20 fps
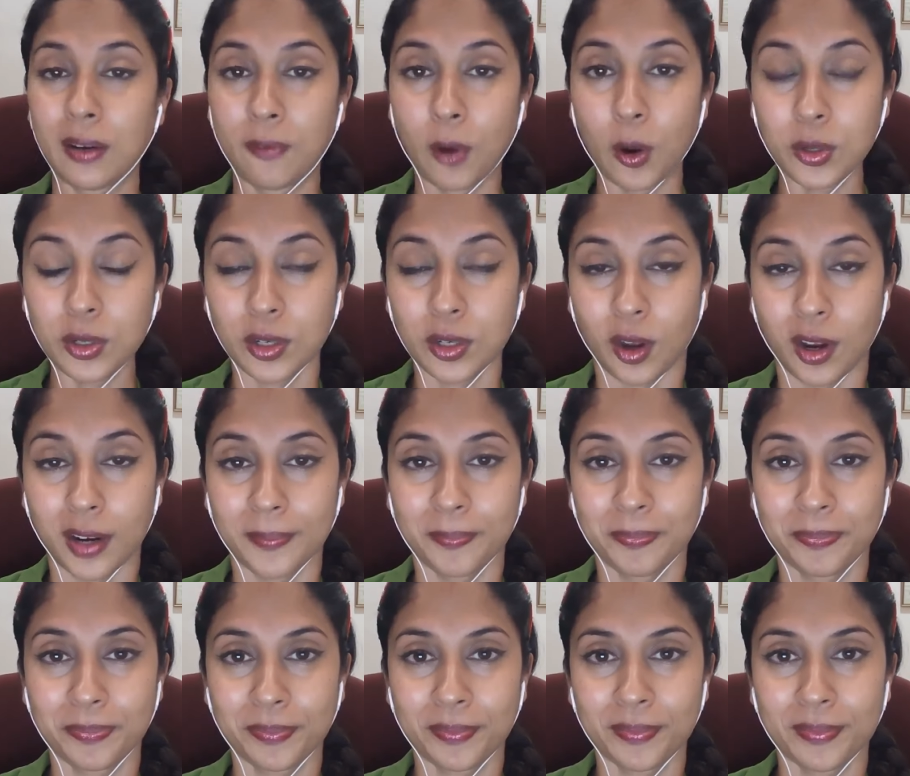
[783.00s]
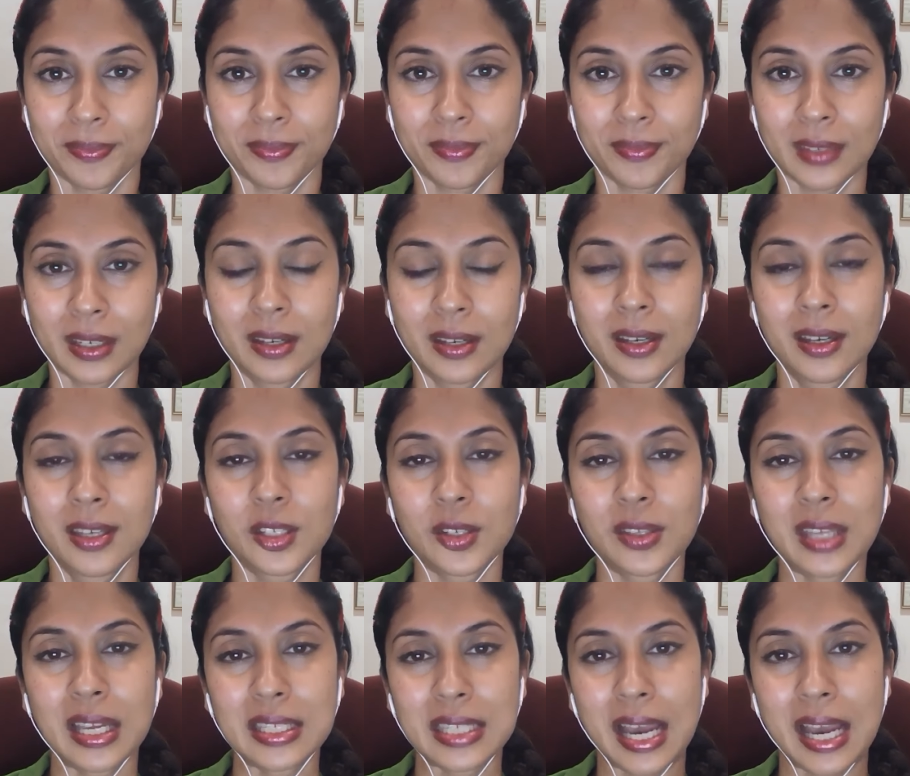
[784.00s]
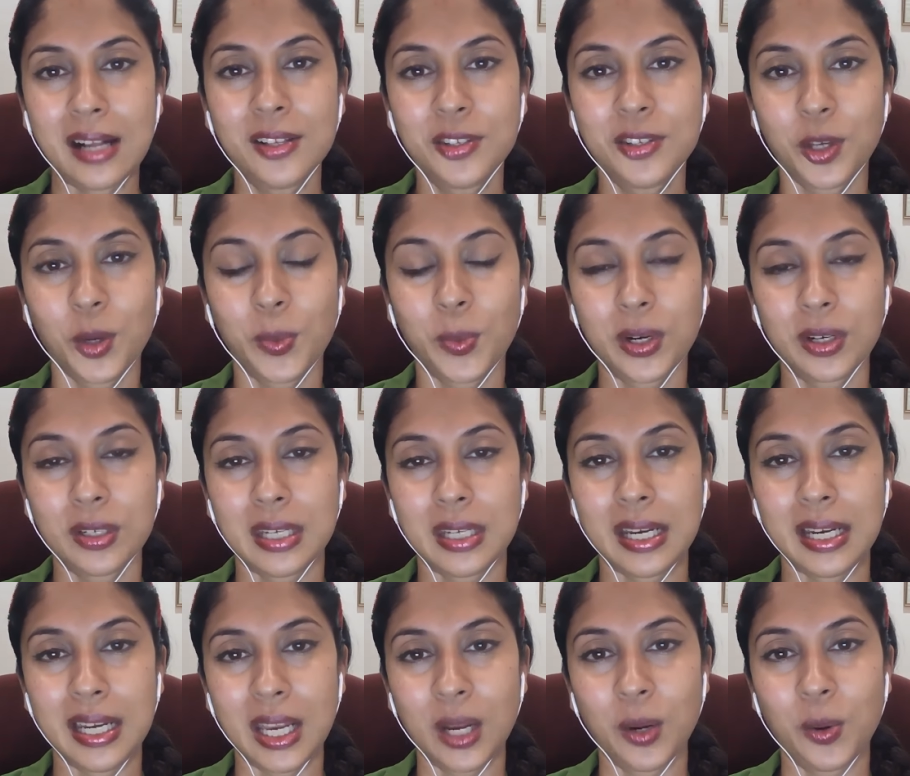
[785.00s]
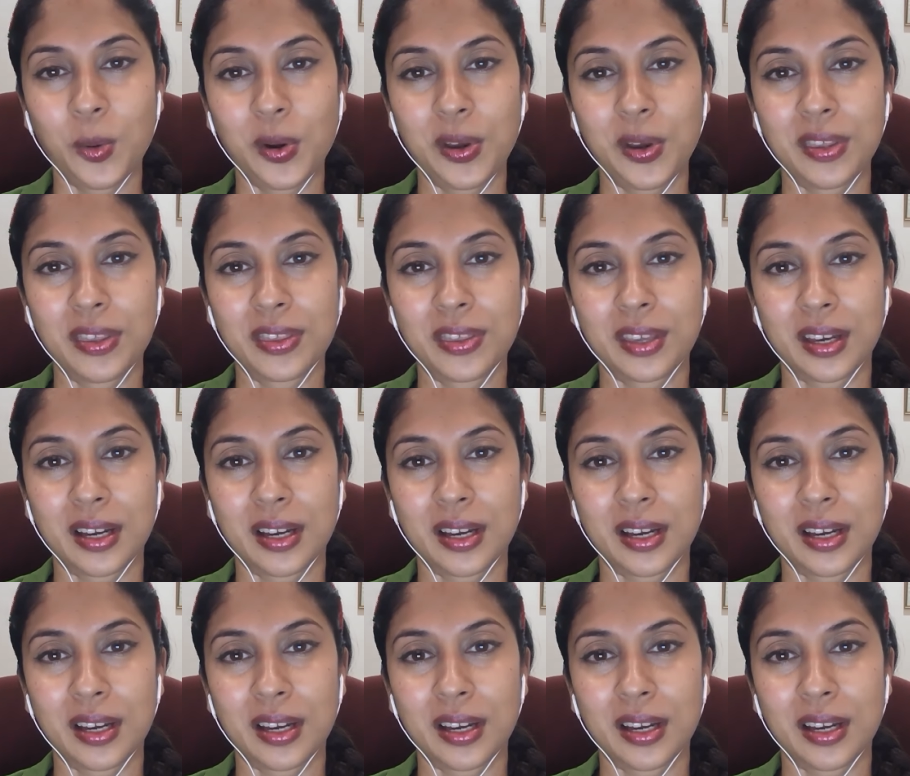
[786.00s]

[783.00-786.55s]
they're voted on. So that tells you we're dealing with